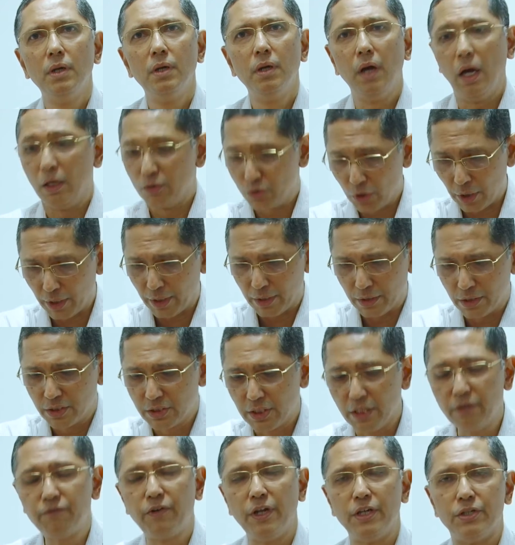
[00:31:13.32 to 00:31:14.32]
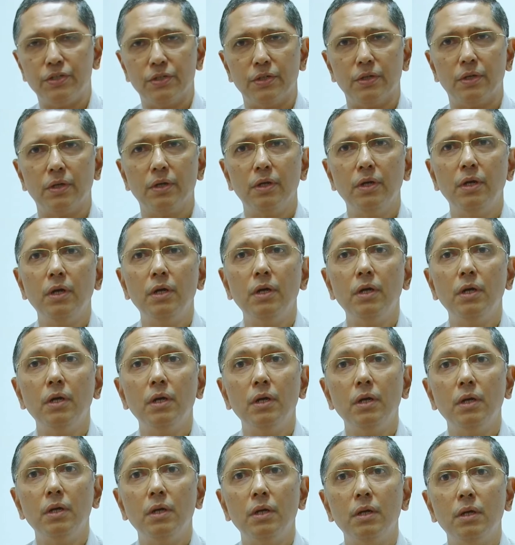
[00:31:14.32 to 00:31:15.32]
This is inflation.
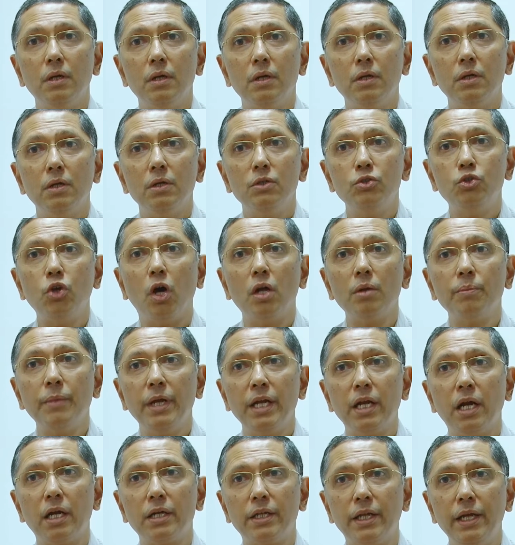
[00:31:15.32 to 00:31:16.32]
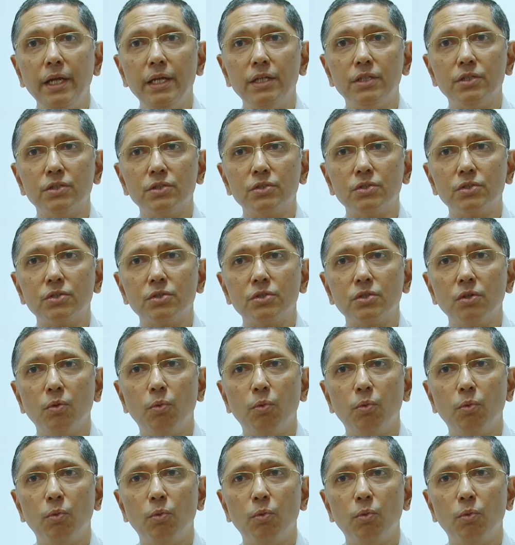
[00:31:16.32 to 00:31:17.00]
John Maynard Keynes,